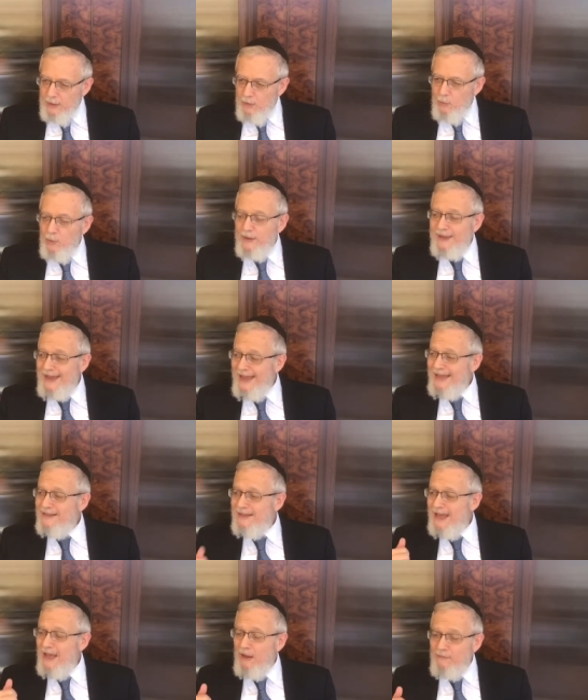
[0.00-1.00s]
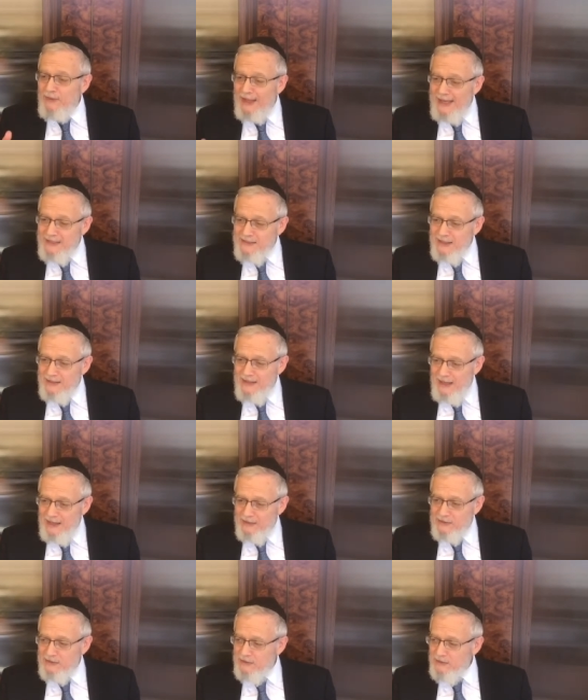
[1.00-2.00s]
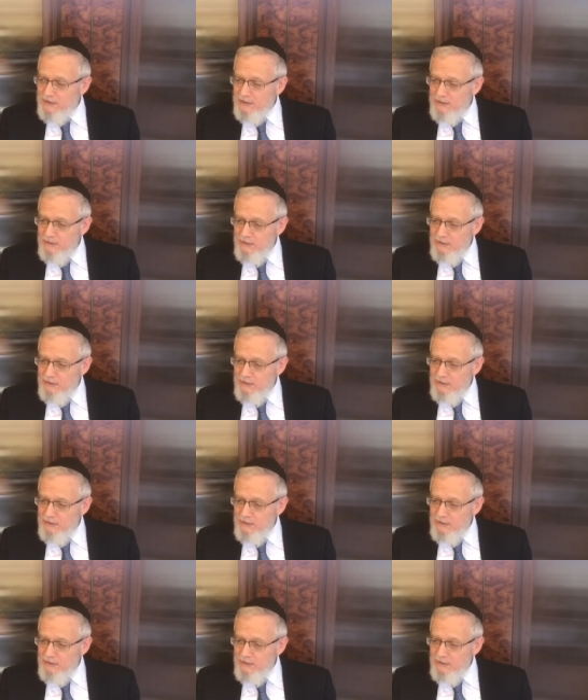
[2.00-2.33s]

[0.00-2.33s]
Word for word: When he ate the, of the Eitz Das,